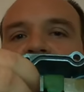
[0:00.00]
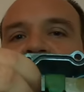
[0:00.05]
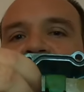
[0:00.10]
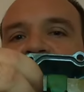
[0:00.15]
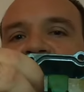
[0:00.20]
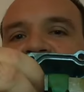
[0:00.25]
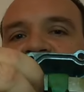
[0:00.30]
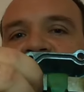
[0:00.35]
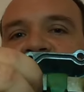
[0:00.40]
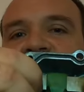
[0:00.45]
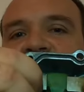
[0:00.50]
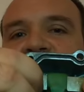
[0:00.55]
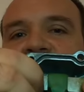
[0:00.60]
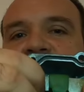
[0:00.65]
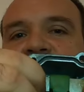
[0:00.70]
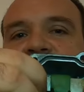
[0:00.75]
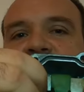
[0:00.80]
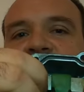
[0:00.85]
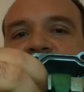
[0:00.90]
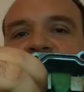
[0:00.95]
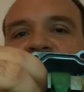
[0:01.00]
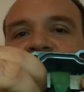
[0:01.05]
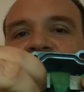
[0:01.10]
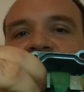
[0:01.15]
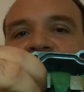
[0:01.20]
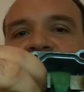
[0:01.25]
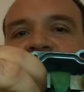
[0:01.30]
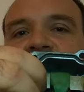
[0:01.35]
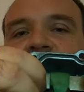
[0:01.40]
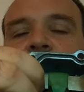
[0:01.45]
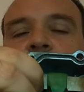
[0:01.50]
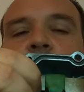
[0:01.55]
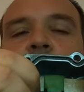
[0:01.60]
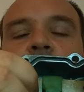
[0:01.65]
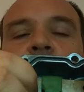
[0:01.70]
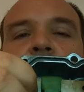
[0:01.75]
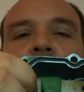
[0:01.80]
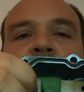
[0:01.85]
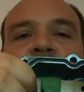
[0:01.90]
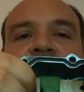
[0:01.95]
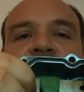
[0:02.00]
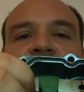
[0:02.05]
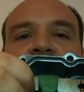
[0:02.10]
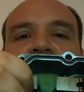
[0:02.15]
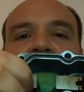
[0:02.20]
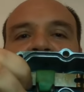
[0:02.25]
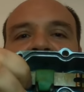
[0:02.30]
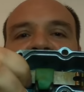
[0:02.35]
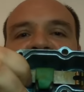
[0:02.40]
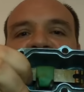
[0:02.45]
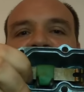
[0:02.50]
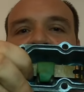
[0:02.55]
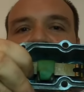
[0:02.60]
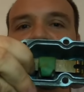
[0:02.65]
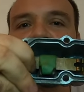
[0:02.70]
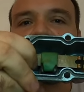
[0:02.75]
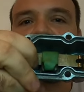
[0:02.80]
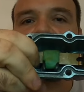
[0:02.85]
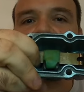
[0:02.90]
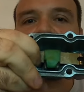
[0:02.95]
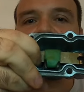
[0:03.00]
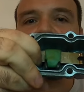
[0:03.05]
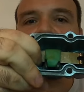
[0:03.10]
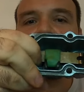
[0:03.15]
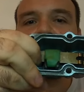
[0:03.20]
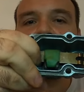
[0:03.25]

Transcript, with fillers: this is the bimetallic spring.